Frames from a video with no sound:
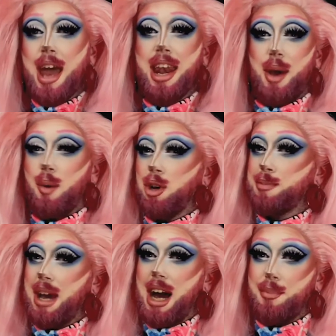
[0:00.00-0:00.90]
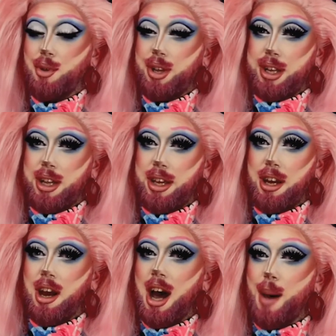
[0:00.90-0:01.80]
Now I want to be absolutely
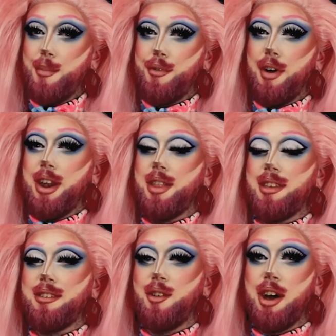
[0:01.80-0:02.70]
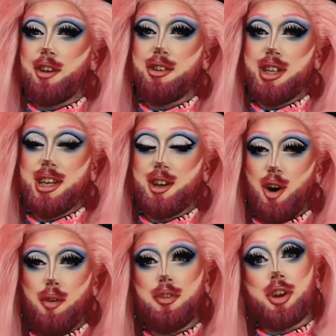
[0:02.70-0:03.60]
clear up front that this is not a critique
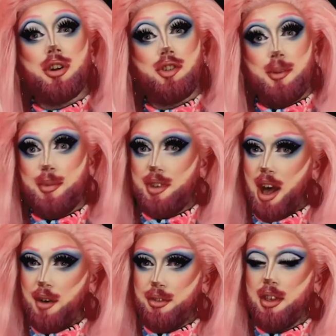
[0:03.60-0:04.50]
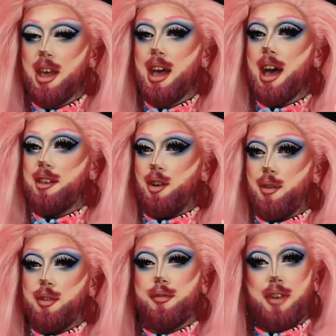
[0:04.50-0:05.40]
of the girls themselves, it's
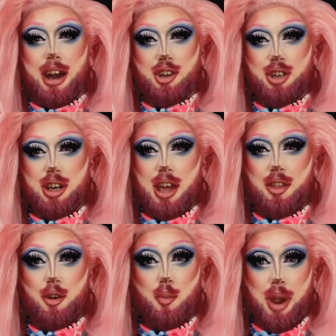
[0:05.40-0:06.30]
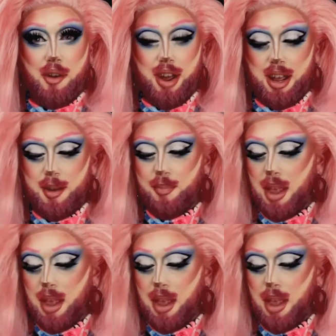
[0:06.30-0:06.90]
of the fashion that they're wearing.